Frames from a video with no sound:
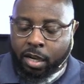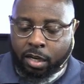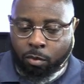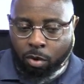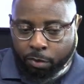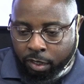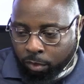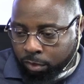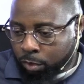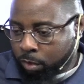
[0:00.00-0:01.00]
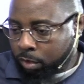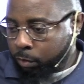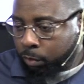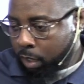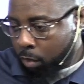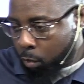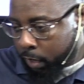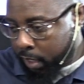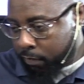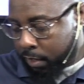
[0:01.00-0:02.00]
And then what we're gonna do is we're gonna
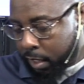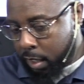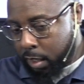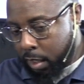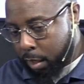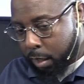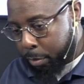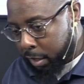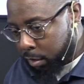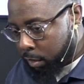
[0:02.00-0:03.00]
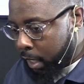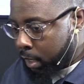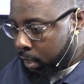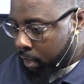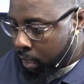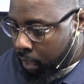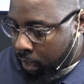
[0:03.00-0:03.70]
weave in the epistle letters